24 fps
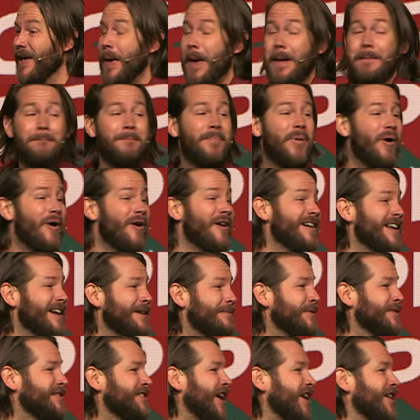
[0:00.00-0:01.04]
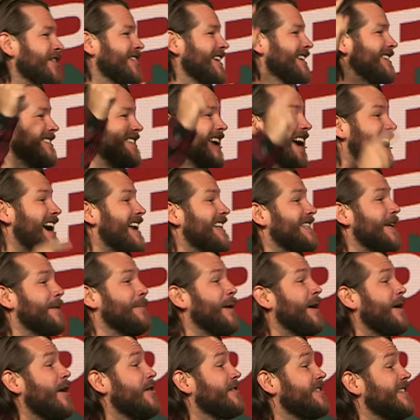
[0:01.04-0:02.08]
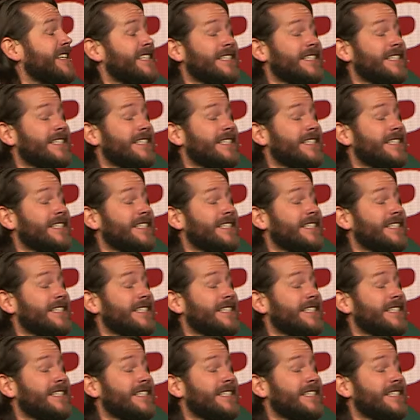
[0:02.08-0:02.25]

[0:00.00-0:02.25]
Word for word: Morning will turn to dancing. We're going to see